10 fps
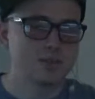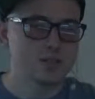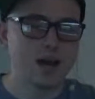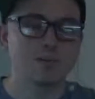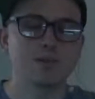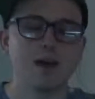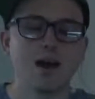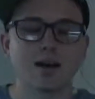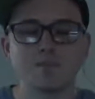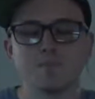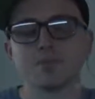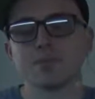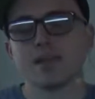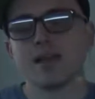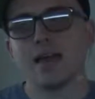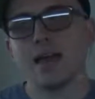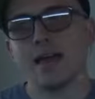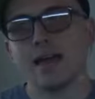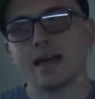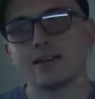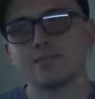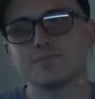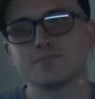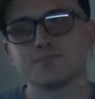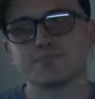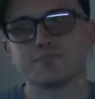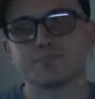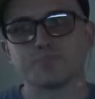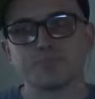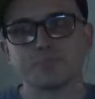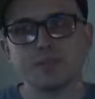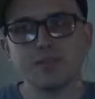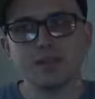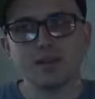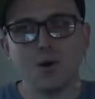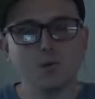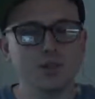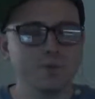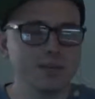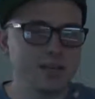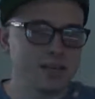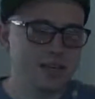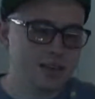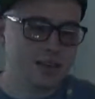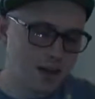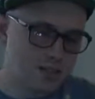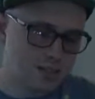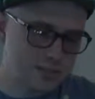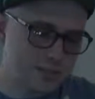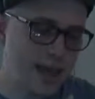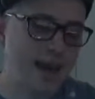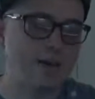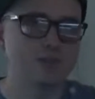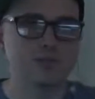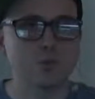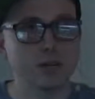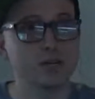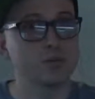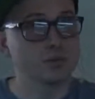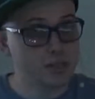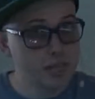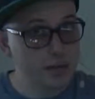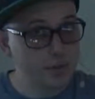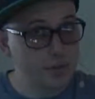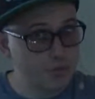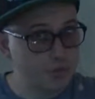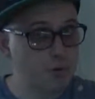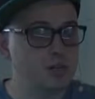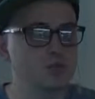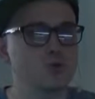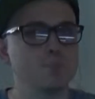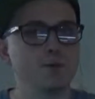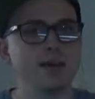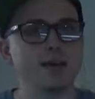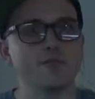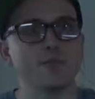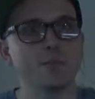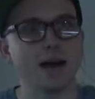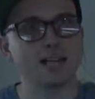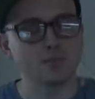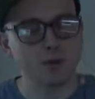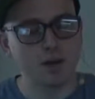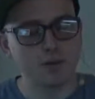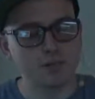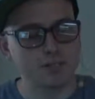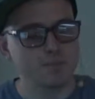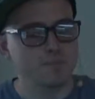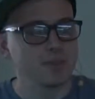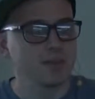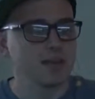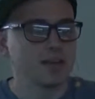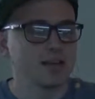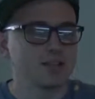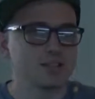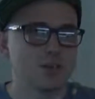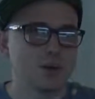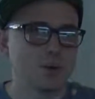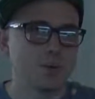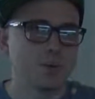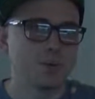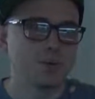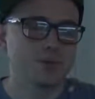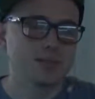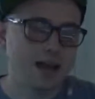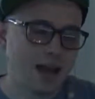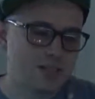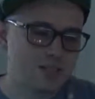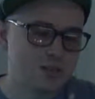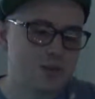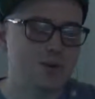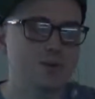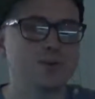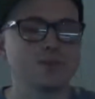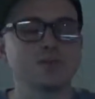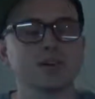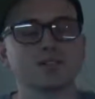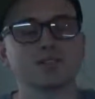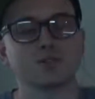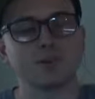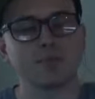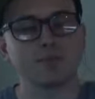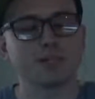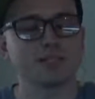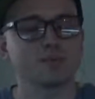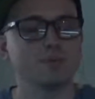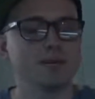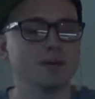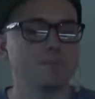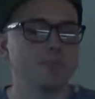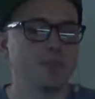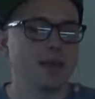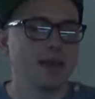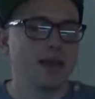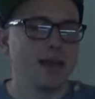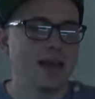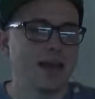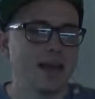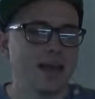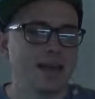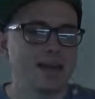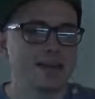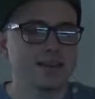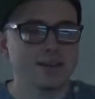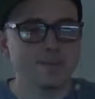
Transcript: top dog, and only to be knocked down to where he was literally thrown into a pit by his brothers. So not such a great place to be. And